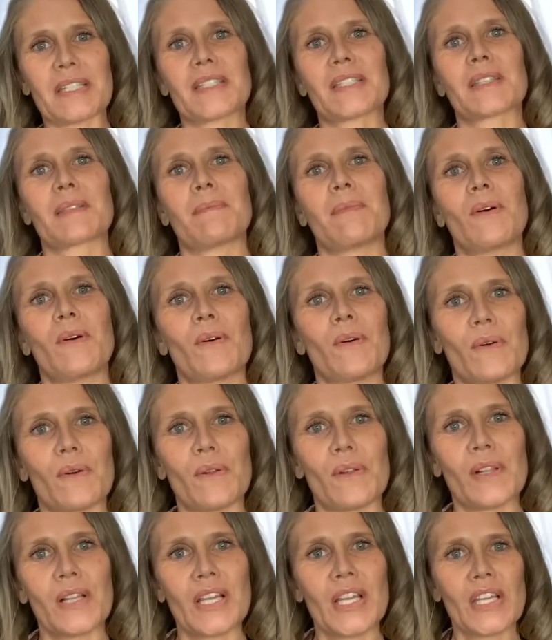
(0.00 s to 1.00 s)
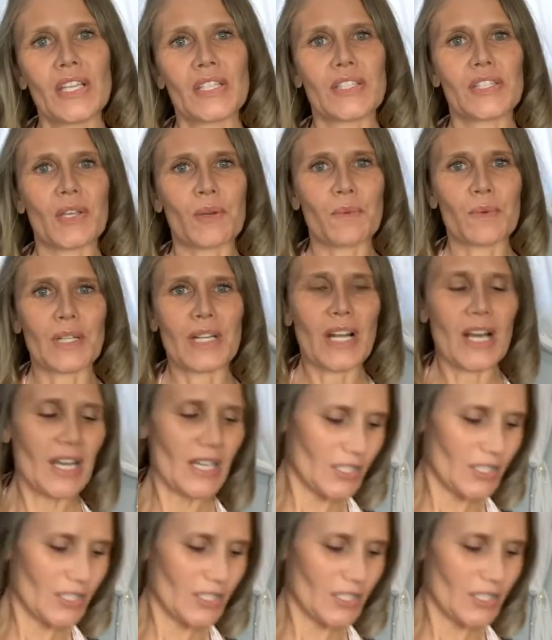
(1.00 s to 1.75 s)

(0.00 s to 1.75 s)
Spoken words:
to the pole. So we're not